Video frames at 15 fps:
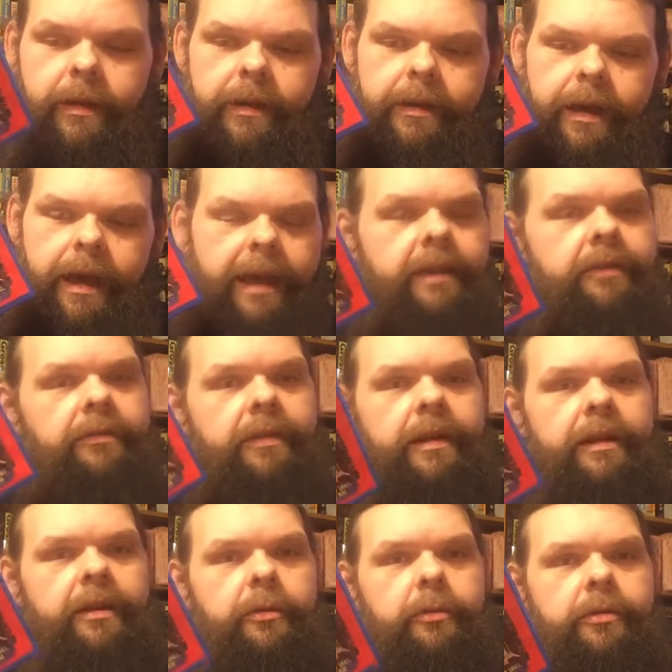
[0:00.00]
I had to find
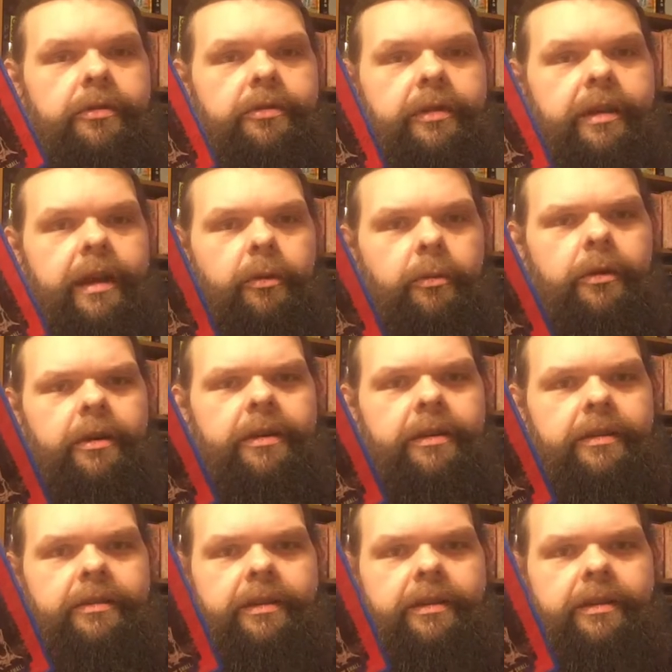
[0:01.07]
out who this guy was,